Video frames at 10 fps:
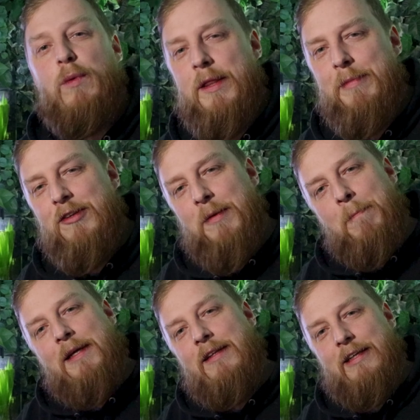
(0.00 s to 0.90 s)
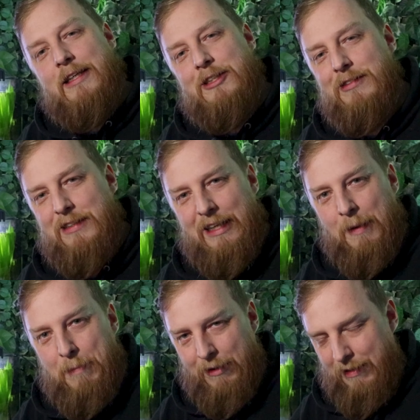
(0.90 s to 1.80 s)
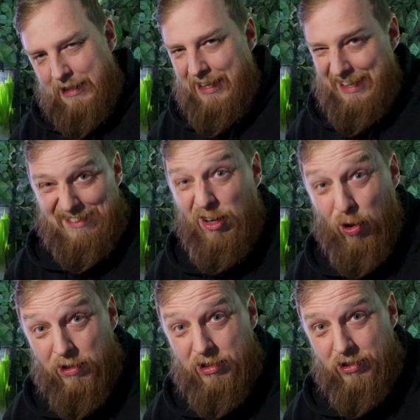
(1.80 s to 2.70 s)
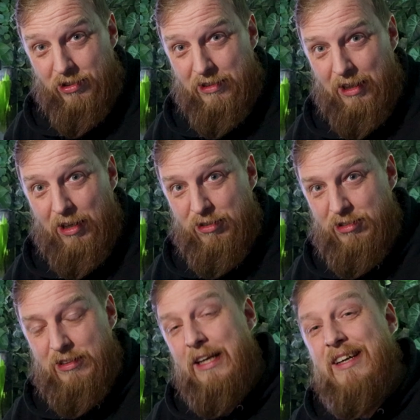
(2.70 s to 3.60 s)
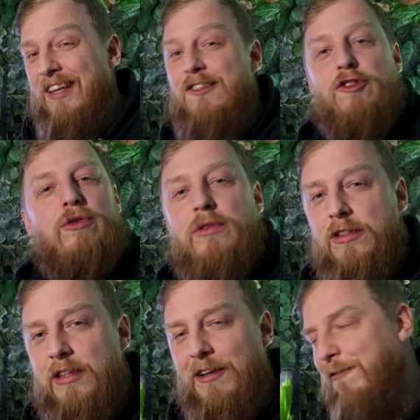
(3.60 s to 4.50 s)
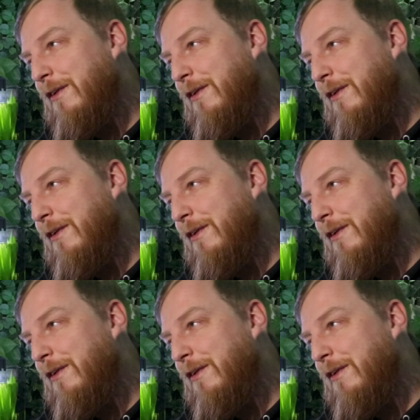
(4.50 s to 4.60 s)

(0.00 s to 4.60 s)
Now, one of the most immediate issues in a power cut is oxygen loss. As soon as those